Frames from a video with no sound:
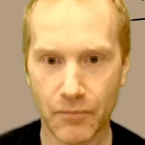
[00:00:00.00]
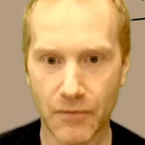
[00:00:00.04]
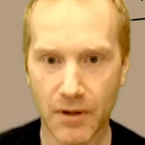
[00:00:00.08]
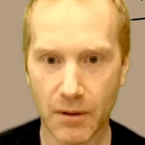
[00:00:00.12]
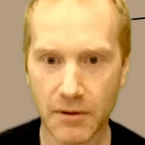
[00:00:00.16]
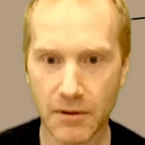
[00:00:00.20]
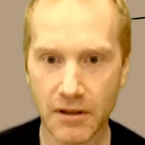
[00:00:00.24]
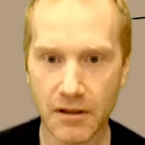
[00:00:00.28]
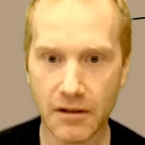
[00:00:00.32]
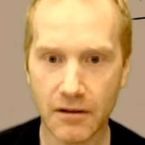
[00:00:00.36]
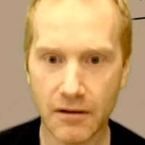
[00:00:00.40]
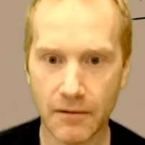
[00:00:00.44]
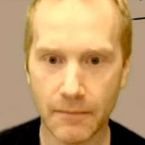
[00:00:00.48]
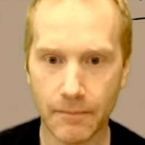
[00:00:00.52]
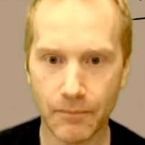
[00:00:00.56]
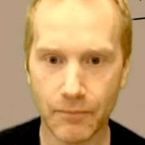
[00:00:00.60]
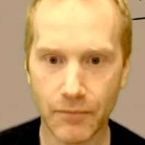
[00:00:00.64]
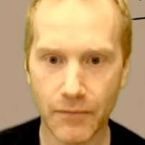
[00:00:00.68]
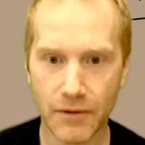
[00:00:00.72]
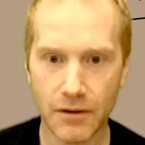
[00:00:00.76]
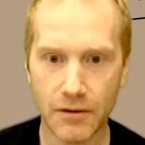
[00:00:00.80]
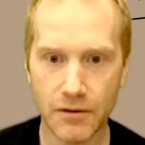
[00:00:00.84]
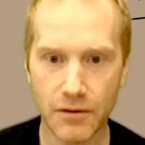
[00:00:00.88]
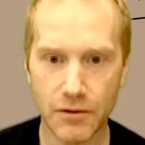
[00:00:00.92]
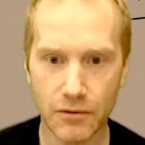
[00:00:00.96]
I mean,
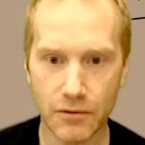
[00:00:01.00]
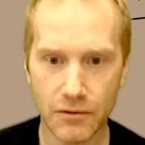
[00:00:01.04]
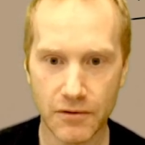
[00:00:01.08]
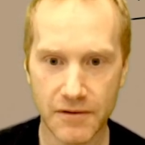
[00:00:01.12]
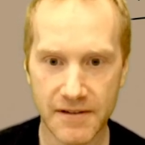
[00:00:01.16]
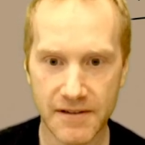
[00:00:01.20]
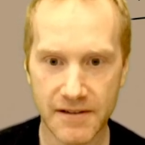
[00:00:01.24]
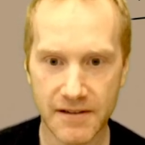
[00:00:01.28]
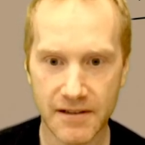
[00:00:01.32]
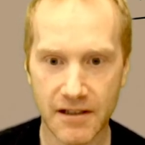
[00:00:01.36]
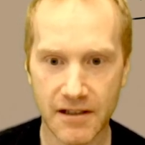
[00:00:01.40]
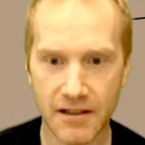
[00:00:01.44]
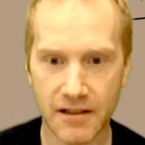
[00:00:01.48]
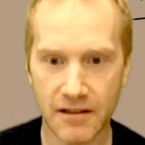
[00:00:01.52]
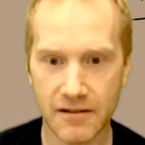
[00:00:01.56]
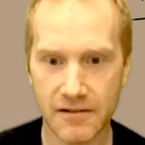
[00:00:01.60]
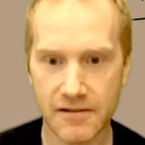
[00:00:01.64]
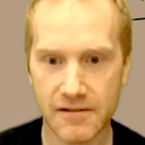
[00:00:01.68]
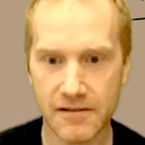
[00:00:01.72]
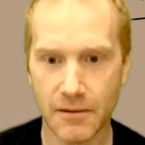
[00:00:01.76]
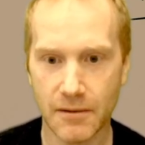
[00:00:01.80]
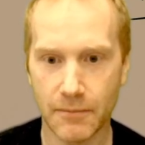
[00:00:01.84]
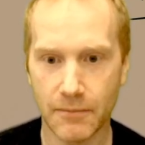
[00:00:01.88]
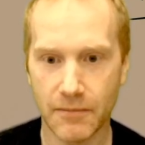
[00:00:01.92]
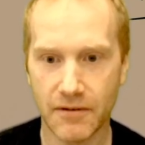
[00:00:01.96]
you're seeing
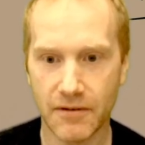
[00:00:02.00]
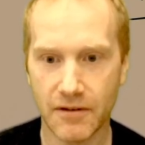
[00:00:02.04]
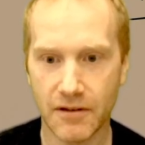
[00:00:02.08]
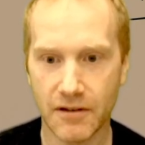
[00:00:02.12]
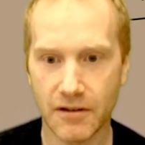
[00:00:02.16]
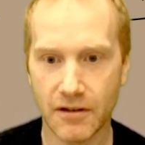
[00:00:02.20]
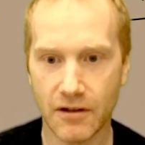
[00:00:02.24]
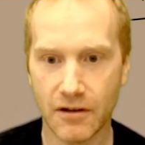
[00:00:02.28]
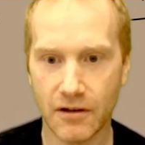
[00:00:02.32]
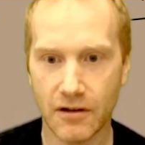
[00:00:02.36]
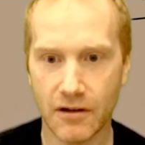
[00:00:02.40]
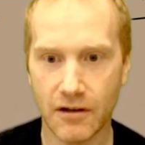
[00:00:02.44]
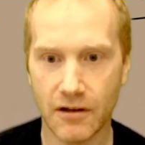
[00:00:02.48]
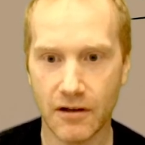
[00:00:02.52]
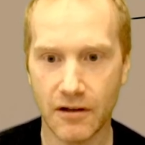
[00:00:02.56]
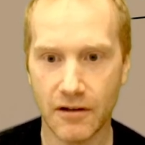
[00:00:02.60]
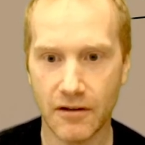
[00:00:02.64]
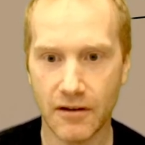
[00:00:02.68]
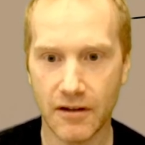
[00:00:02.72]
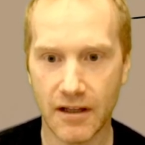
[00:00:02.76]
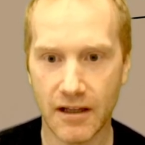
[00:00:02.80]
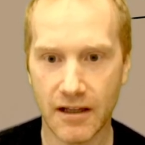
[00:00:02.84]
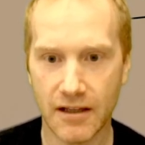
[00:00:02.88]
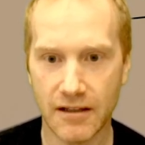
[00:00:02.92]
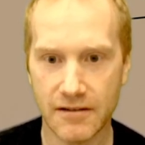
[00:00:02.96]
something
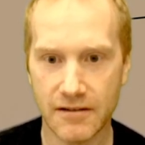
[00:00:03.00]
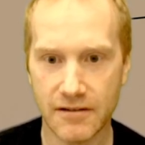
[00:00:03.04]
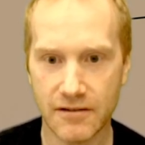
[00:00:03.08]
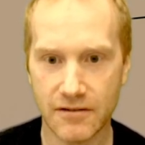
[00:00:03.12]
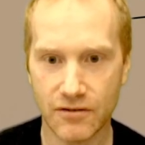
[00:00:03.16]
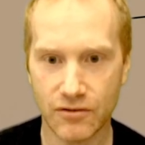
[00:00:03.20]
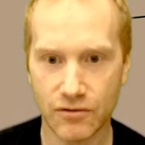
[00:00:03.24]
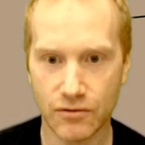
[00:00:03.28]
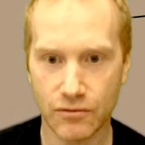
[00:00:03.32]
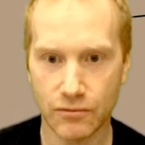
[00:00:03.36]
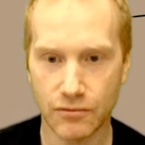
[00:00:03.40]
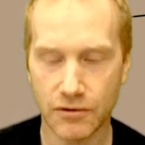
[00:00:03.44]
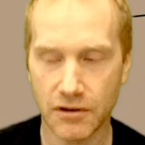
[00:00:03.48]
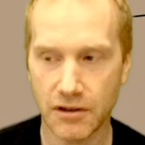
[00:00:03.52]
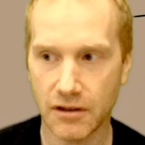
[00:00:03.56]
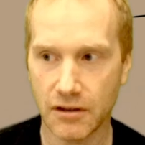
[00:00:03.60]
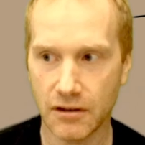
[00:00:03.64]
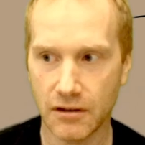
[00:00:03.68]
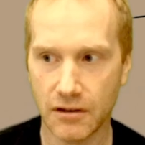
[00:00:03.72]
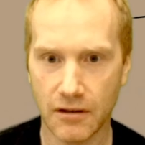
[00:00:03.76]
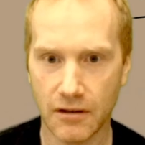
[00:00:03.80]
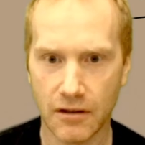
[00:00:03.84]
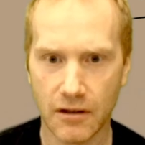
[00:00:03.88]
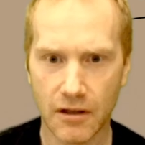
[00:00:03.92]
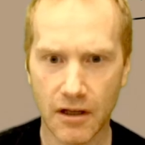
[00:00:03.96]
on a
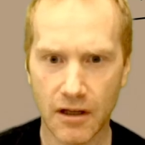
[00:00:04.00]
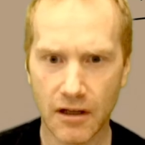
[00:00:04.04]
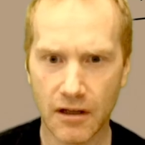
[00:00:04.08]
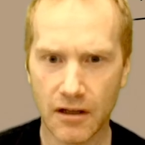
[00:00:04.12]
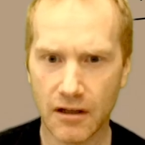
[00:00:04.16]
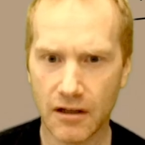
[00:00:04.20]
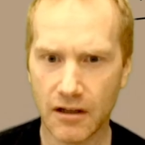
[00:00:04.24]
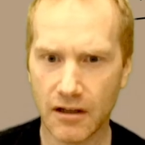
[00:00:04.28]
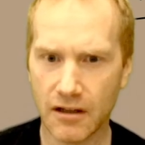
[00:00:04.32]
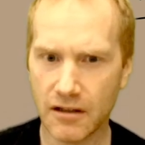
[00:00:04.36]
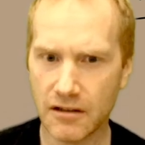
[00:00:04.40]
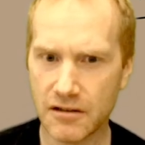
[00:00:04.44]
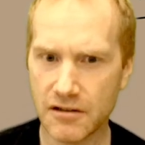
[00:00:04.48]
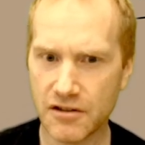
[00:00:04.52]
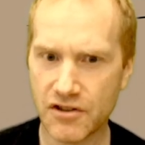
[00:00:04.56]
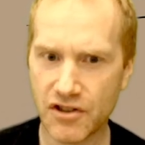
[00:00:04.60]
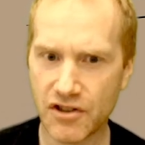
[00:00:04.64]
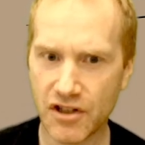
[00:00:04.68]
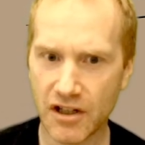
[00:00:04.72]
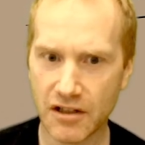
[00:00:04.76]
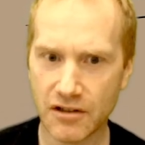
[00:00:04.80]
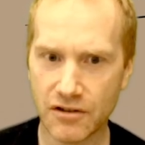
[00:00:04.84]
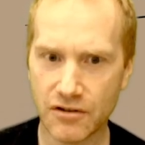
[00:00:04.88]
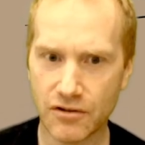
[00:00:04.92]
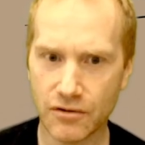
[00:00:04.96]
screen and
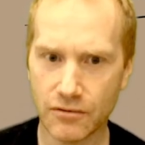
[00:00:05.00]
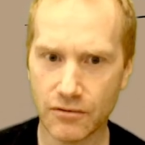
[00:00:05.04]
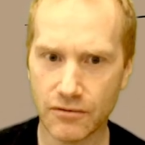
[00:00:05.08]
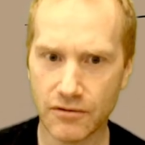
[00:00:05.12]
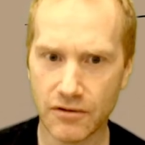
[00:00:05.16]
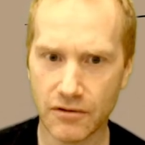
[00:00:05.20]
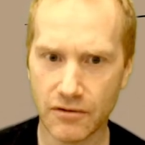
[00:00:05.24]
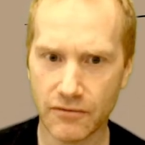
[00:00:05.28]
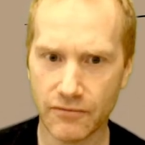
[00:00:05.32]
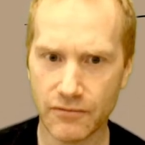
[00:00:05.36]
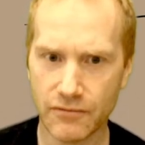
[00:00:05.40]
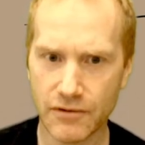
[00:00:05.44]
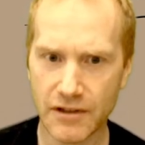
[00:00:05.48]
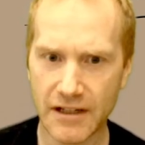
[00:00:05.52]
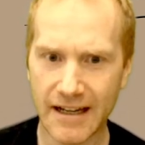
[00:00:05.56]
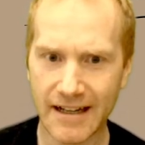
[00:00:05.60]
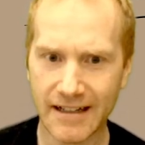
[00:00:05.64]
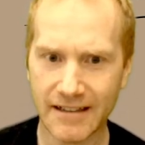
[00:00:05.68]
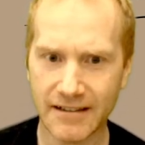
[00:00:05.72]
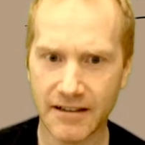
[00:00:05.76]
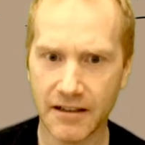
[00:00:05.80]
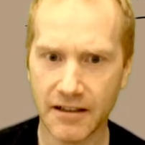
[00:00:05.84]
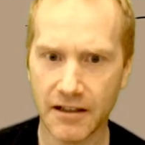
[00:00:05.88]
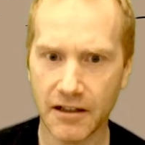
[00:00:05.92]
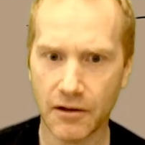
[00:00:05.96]
yet you're sort of
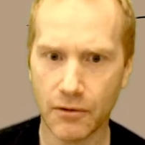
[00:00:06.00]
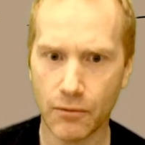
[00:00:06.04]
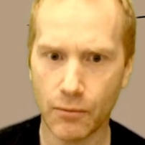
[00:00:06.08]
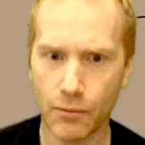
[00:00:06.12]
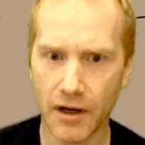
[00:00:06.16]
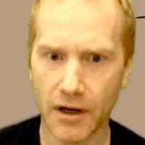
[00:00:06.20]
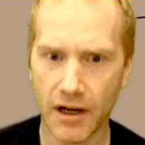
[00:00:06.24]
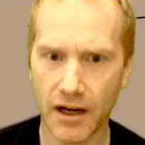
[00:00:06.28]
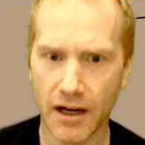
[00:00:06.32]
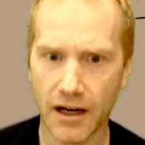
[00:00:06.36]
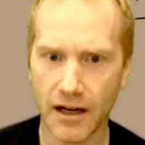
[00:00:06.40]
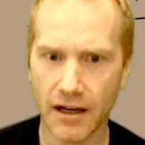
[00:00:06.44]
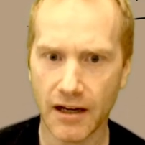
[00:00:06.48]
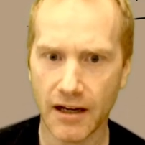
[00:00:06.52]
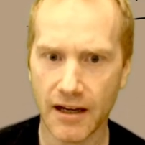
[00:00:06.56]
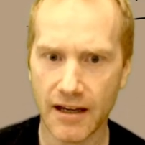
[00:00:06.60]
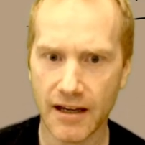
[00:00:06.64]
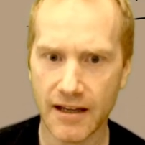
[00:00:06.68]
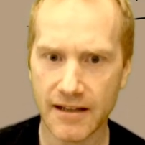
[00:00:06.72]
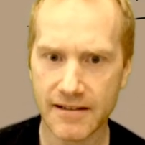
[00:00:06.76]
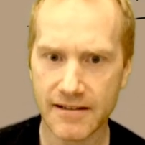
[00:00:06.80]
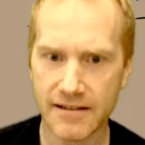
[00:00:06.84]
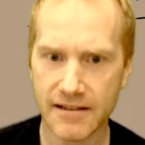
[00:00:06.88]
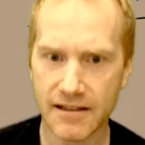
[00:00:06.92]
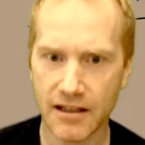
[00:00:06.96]
reacting in a way
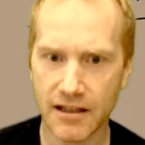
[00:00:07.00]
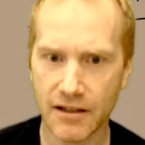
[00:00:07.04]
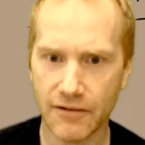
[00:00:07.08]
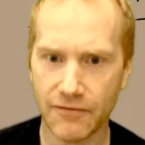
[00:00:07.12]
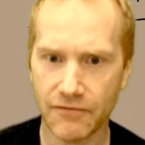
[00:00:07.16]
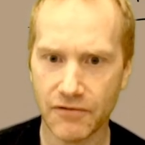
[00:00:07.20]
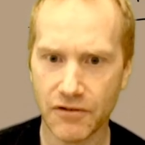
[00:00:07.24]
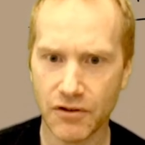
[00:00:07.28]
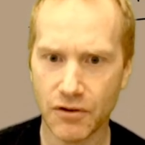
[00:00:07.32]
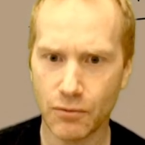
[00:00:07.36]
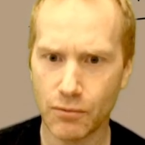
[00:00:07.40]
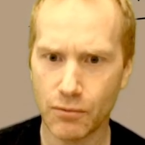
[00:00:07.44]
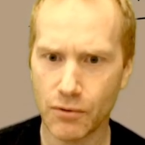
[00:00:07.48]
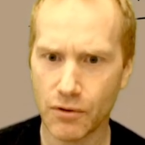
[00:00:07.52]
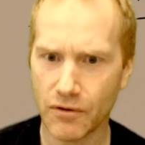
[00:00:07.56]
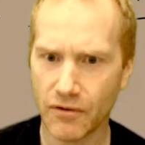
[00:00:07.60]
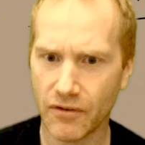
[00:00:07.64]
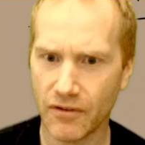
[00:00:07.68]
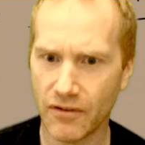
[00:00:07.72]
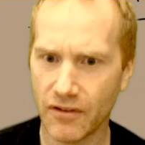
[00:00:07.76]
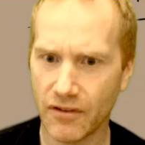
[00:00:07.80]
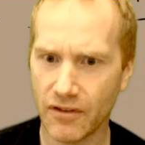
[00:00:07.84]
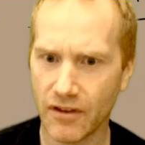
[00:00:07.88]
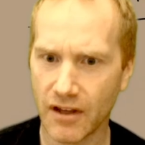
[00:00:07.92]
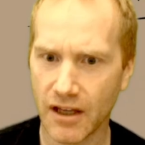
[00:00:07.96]
as if you were
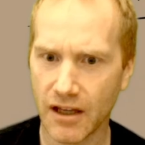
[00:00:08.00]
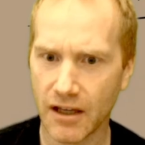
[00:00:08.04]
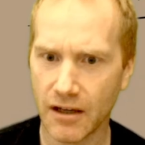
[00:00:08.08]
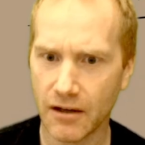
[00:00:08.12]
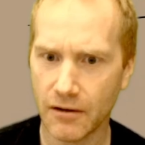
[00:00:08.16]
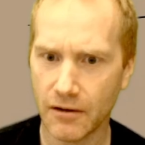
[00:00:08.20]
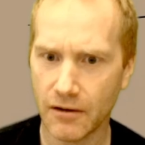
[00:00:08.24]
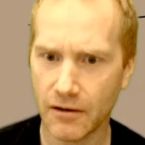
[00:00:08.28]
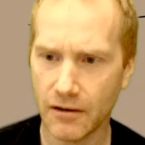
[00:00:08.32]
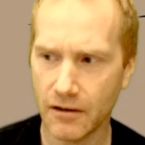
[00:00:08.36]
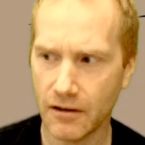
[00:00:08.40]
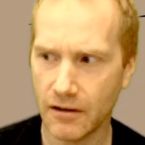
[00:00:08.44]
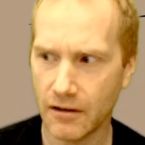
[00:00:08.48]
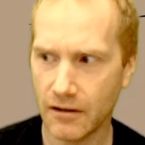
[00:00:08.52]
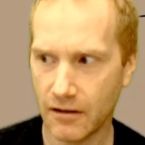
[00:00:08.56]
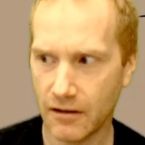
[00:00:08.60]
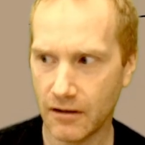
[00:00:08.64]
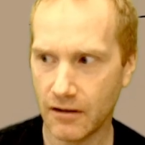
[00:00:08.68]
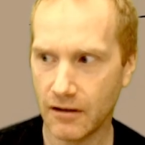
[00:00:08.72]
there.